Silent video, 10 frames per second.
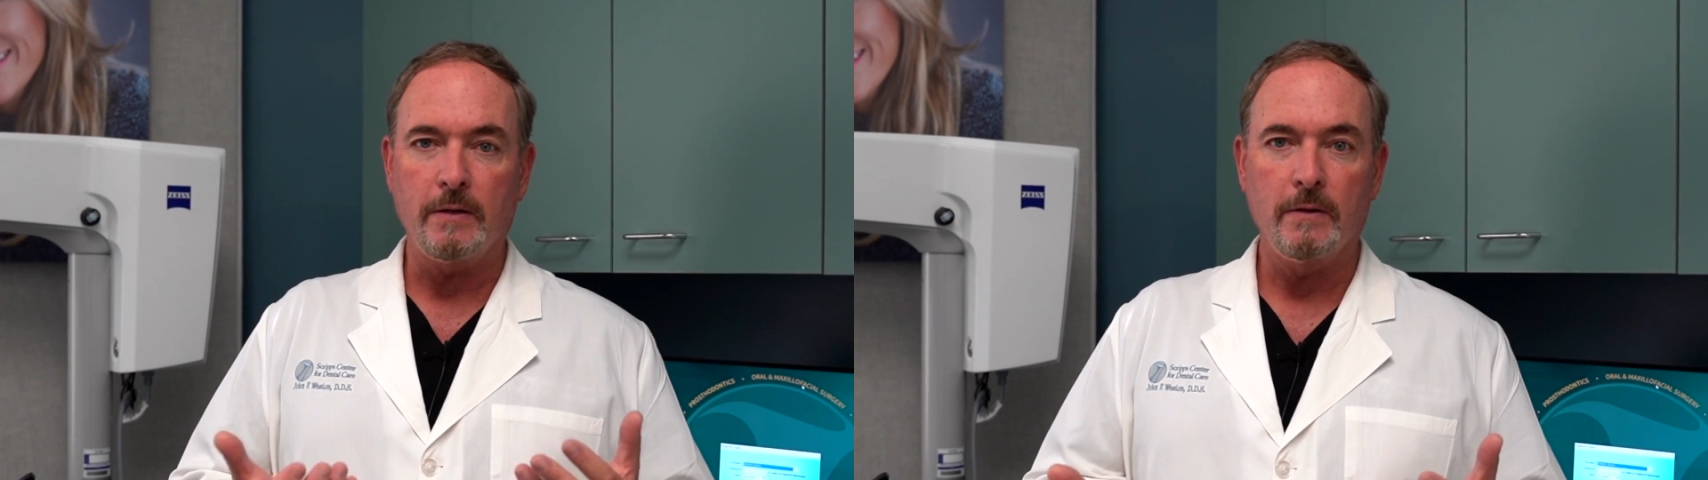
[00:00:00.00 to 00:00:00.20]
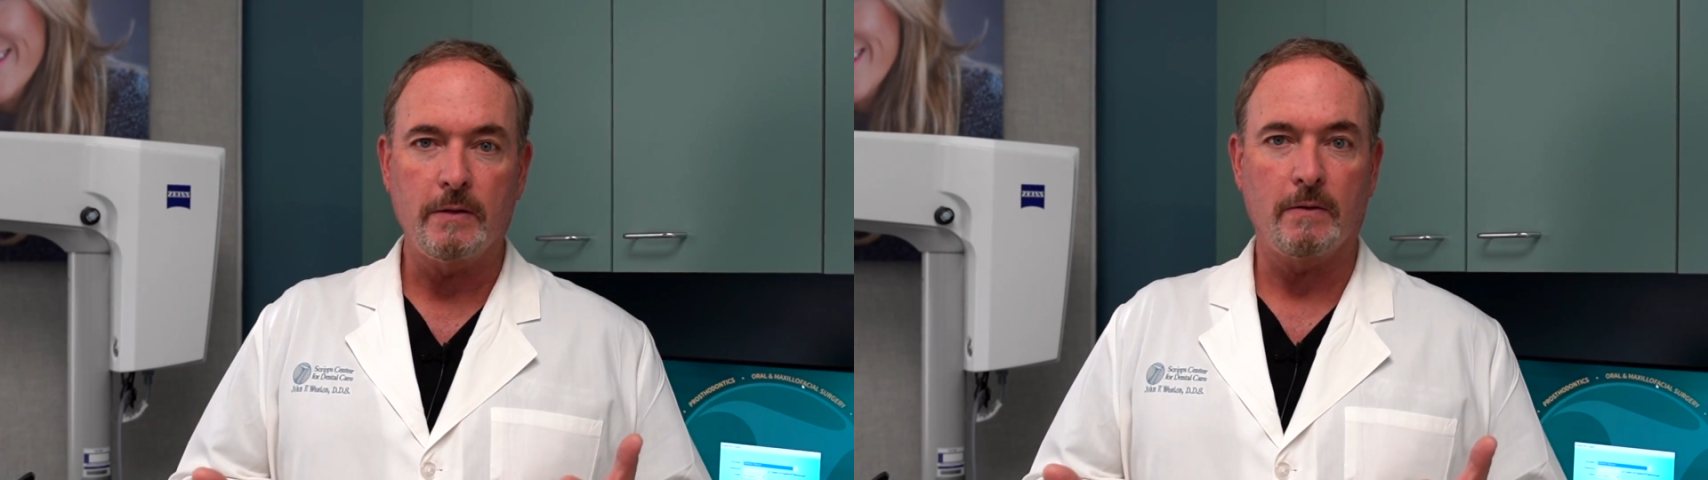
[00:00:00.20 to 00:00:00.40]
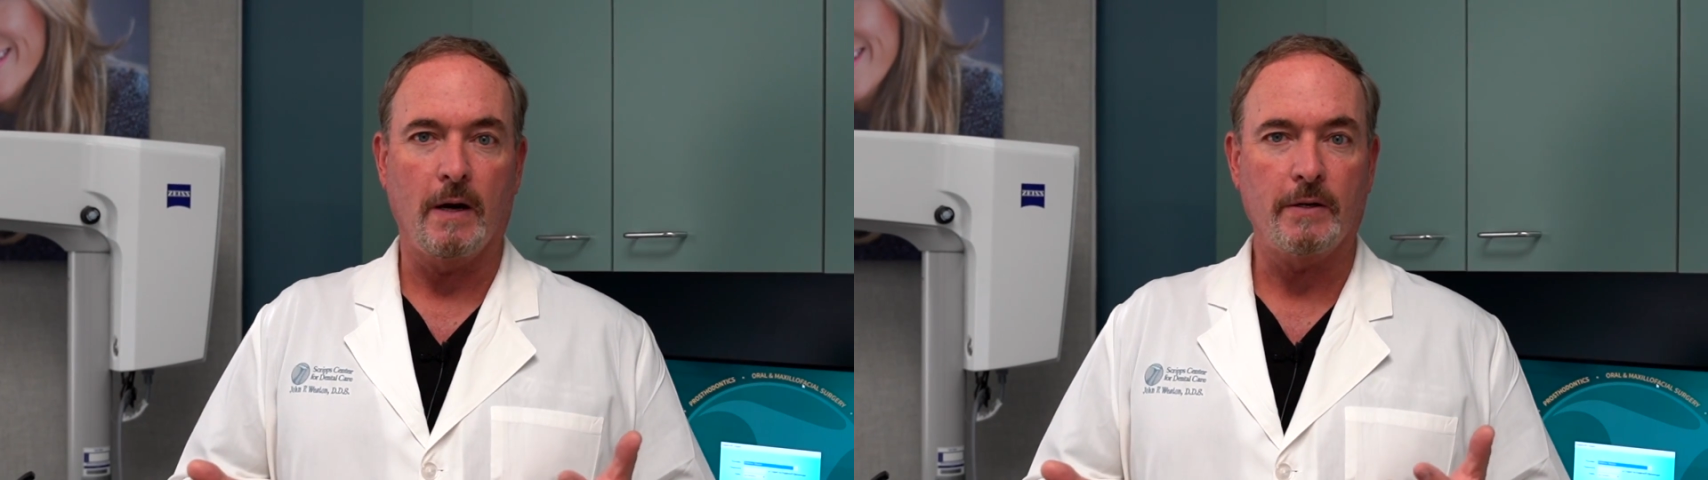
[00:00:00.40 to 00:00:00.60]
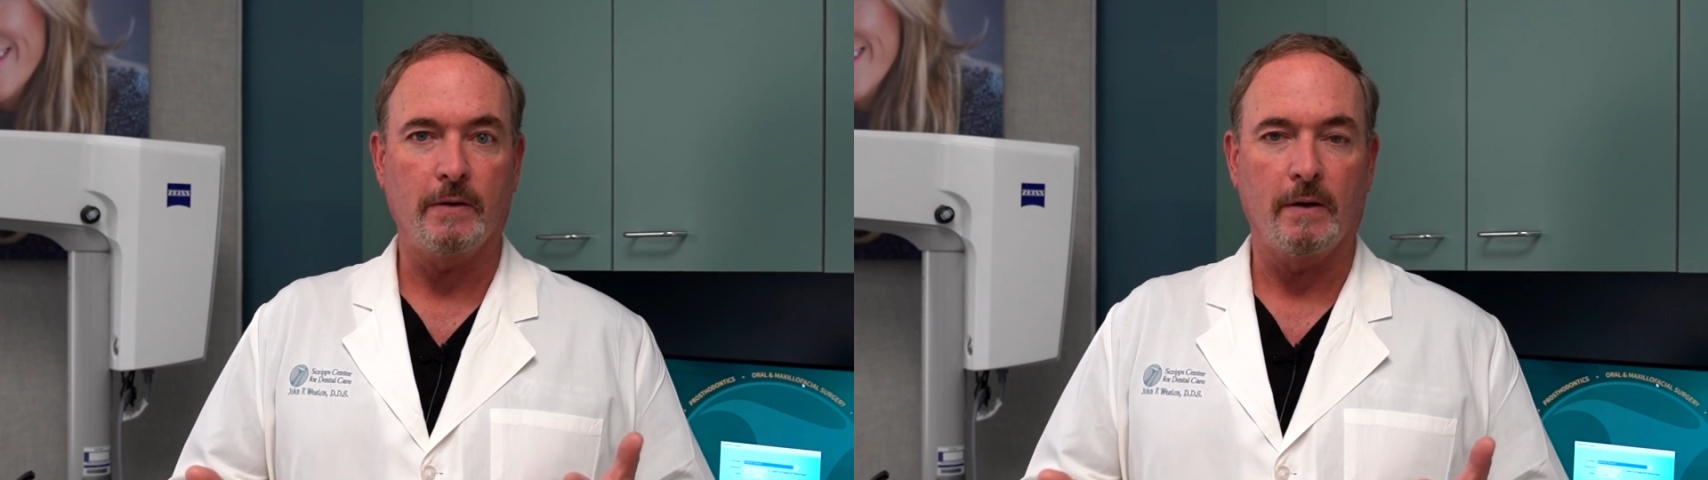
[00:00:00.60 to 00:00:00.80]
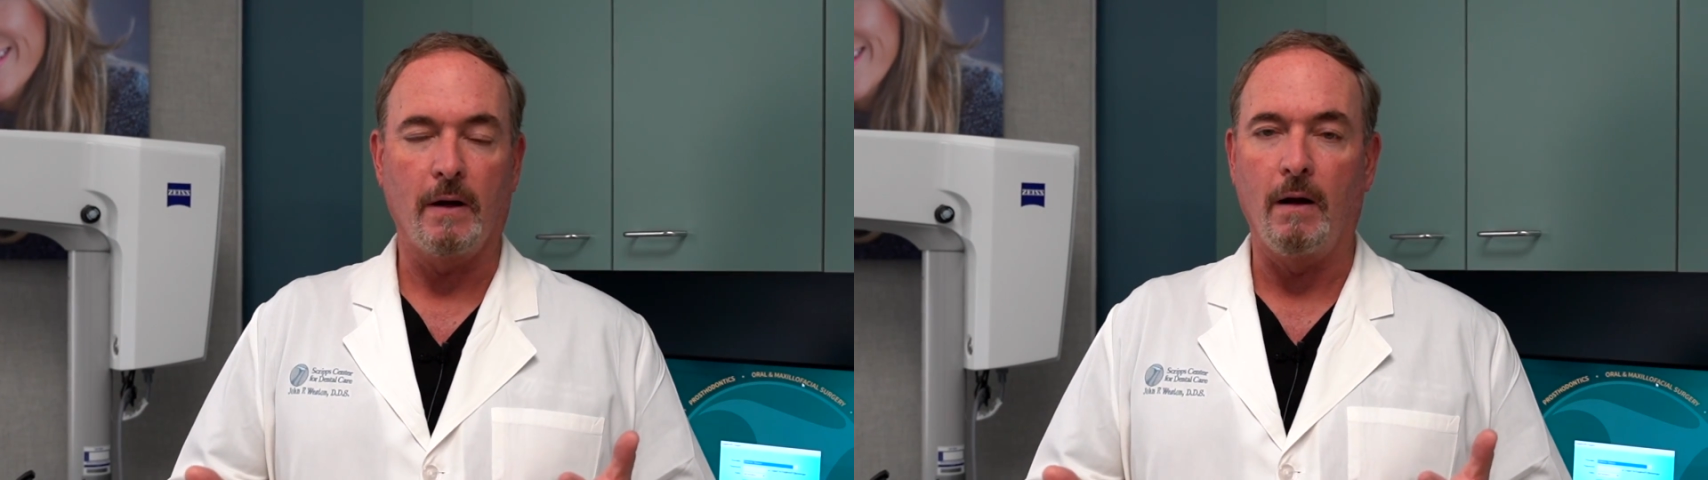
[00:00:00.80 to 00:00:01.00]
tooth
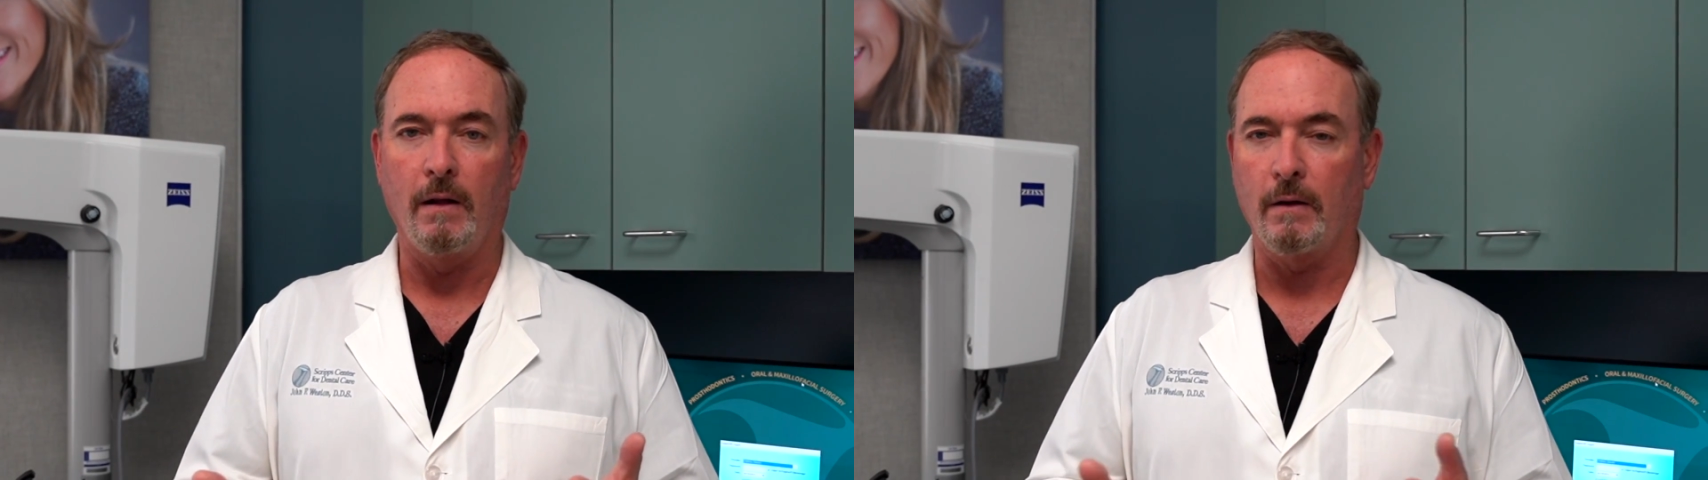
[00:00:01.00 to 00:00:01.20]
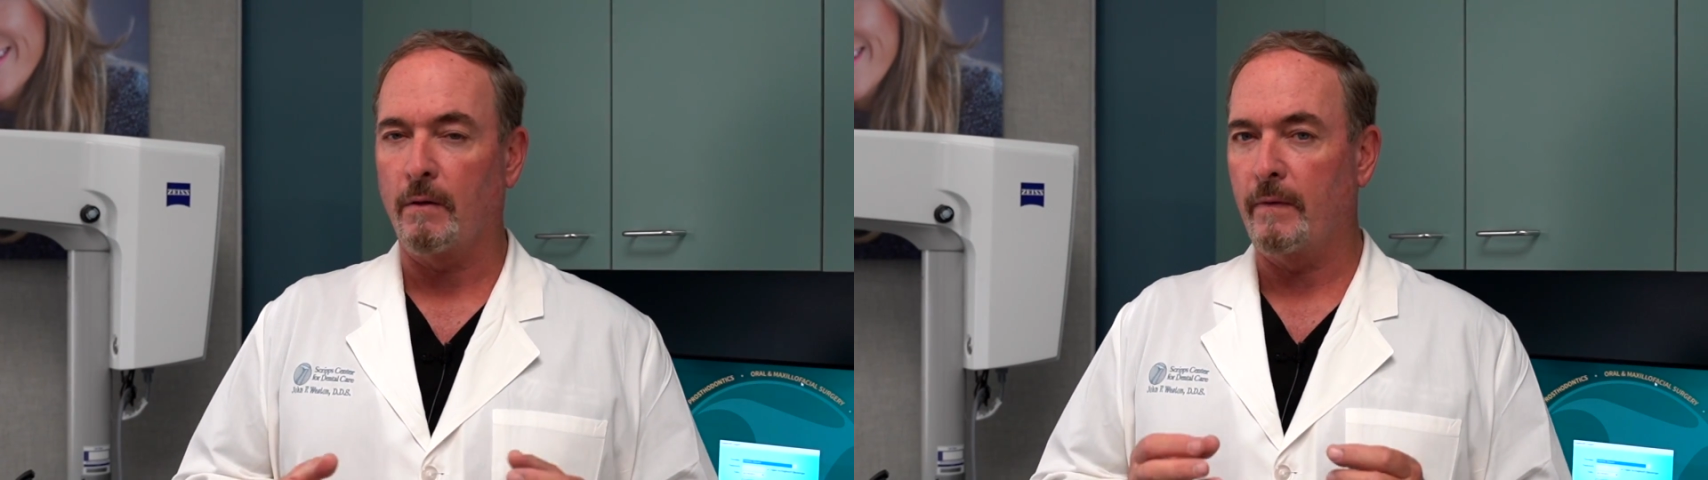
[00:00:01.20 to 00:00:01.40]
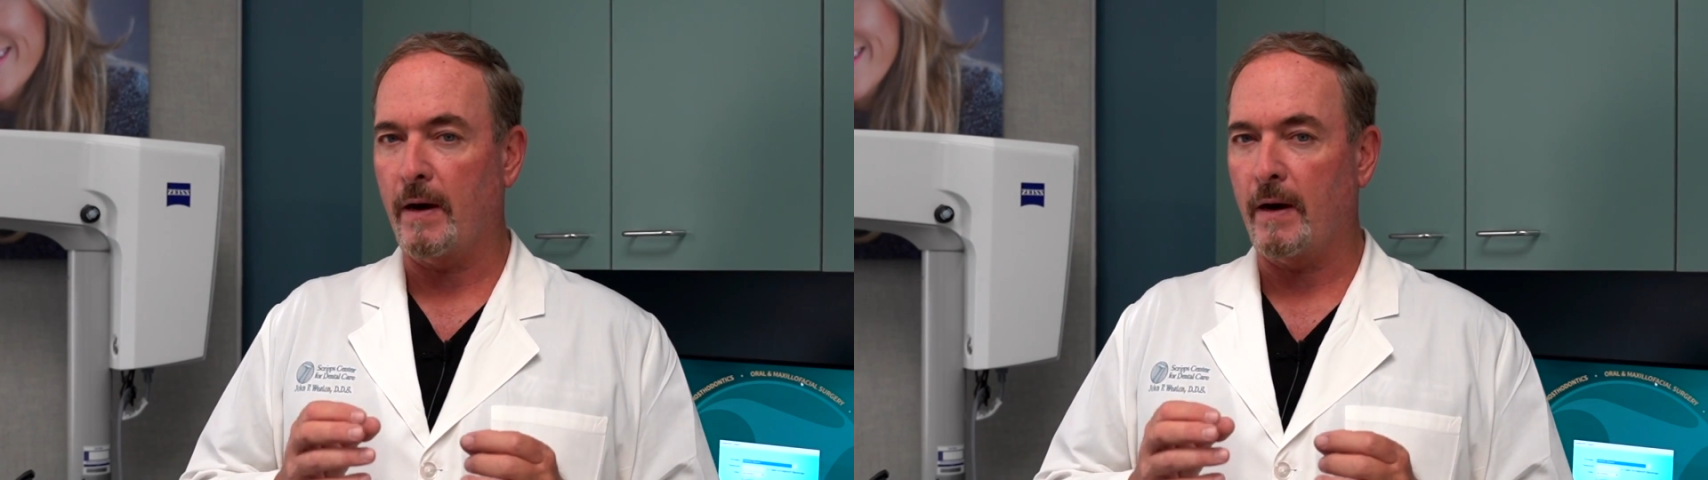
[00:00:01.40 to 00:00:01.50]
structure at all or